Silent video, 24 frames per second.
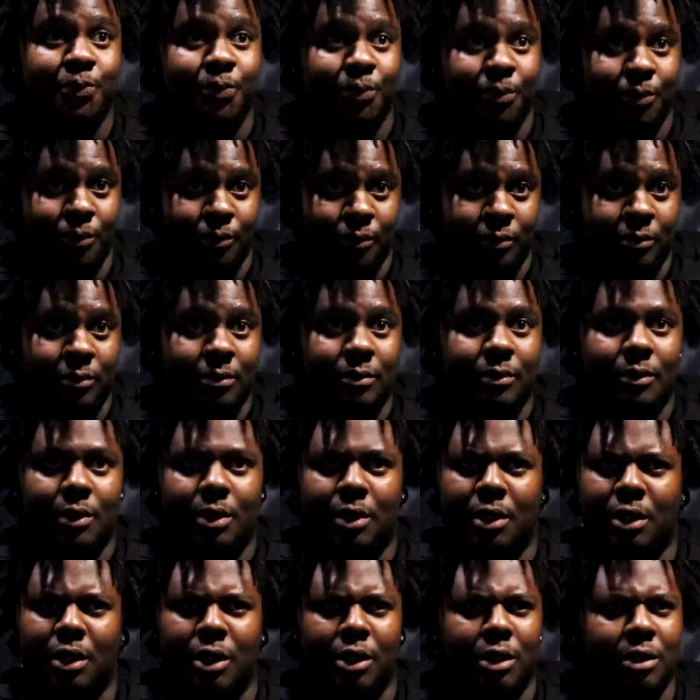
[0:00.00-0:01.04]
they all over the place
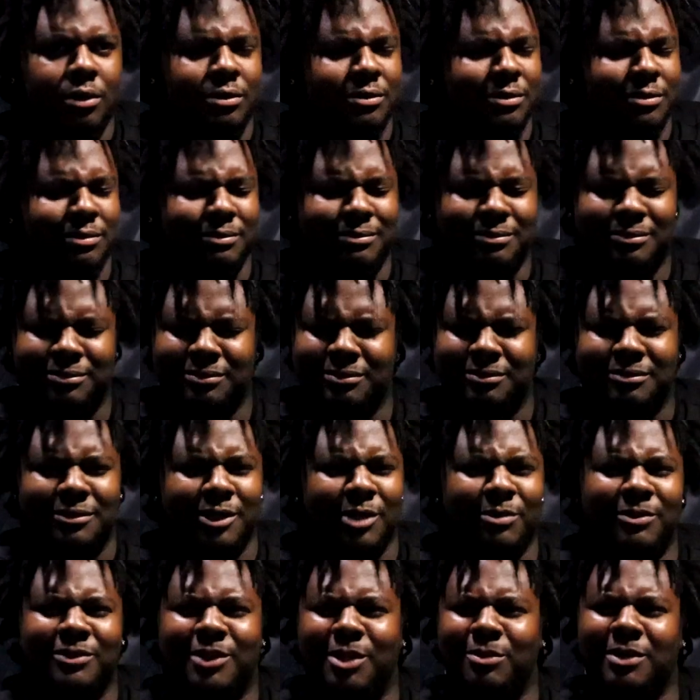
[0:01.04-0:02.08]
bus
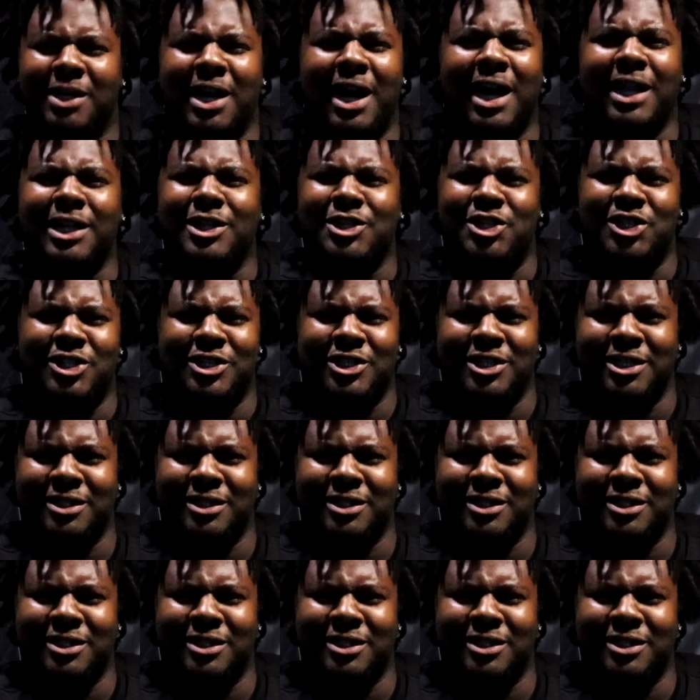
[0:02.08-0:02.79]
stop, the McDonald's.